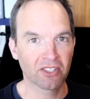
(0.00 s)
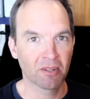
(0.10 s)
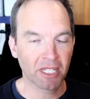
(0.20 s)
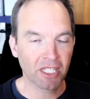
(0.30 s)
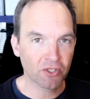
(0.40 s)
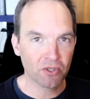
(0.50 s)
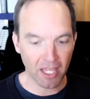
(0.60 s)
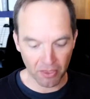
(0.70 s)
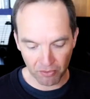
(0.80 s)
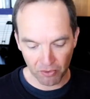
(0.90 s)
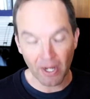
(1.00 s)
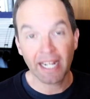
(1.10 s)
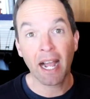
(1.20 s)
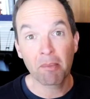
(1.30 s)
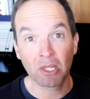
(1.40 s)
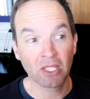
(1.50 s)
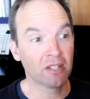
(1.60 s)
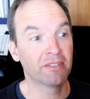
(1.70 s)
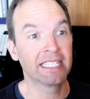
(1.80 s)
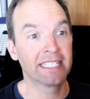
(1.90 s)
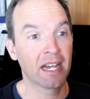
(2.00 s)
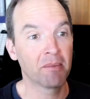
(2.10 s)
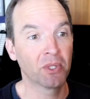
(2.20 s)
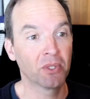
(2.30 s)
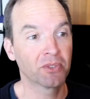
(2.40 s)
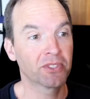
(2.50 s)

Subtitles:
We're going to do that through a couple of examples.